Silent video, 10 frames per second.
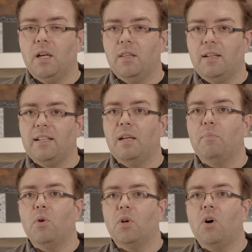the Dante
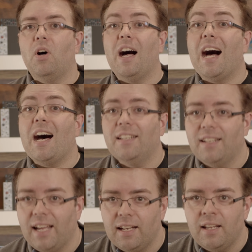protocol,
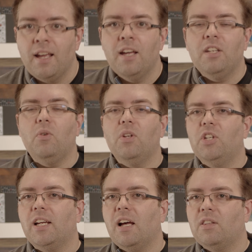Audinate. You can
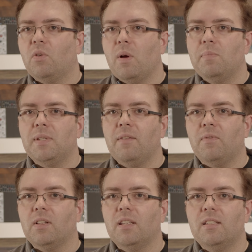check out their website
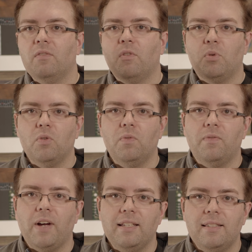for a list of approved
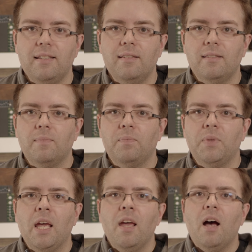devices.
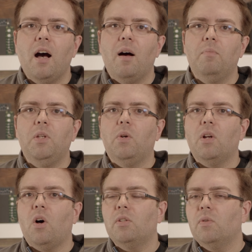You can
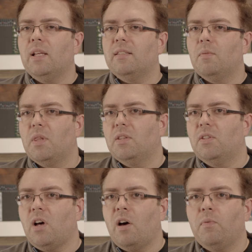also get some of the
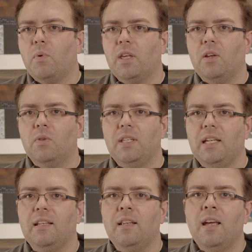software that you'll
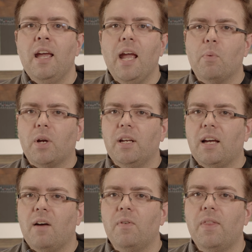need. And we're going to
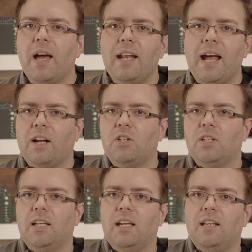cover that
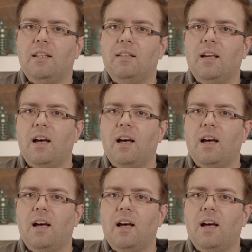actually in